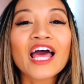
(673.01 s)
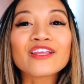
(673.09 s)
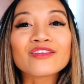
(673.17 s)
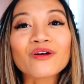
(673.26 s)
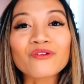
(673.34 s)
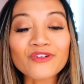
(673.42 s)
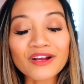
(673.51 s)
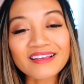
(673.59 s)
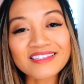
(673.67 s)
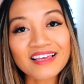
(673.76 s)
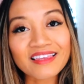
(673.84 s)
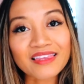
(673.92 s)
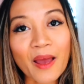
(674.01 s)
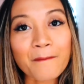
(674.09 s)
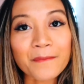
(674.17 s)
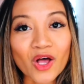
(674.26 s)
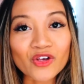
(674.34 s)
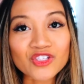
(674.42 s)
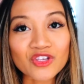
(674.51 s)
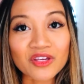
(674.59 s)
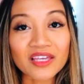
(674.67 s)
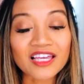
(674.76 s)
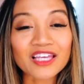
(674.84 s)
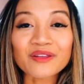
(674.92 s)
And don't forget to hit that bell so
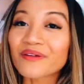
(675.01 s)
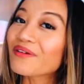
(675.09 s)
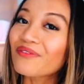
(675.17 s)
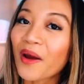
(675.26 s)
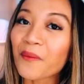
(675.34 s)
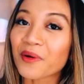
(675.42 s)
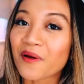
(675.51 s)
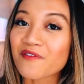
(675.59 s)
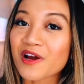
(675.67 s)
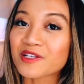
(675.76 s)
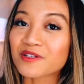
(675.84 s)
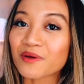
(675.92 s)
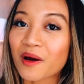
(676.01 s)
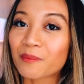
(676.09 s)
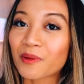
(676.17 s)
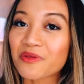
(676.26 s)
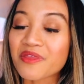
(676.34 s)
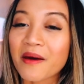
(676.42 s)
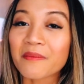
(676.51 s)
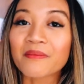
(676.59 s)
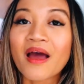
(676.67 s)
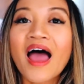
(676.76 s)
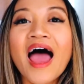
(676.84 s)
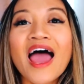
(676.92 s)
you can get notified whenever I do upload
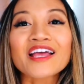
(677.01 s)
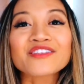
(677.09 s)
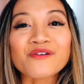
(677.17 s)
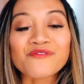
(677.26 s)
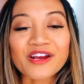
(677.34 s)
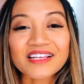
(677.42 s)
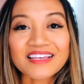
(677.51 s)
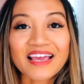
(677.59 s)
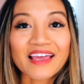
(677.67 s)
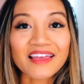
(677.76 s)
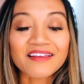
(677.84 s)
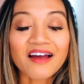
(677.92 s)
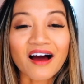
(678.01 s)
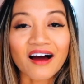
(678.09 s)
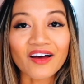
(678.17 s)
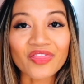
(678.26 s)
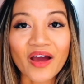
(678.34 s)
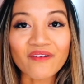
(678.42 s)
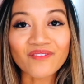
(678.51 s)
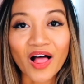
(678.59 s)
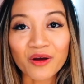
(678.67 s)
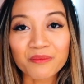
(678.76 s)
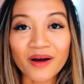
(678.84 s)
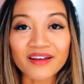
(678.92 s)
them. And don't forget to hit uh, that
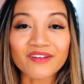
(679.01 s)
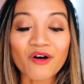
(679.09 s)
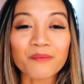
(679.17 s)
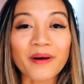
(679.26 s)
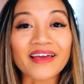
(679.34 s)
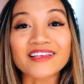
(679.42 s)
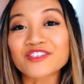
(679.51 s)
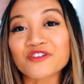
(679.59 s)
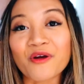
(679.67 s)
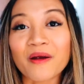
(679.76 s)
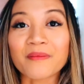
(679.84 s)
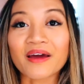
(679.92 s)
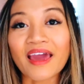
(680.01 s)
follow button on my Instagram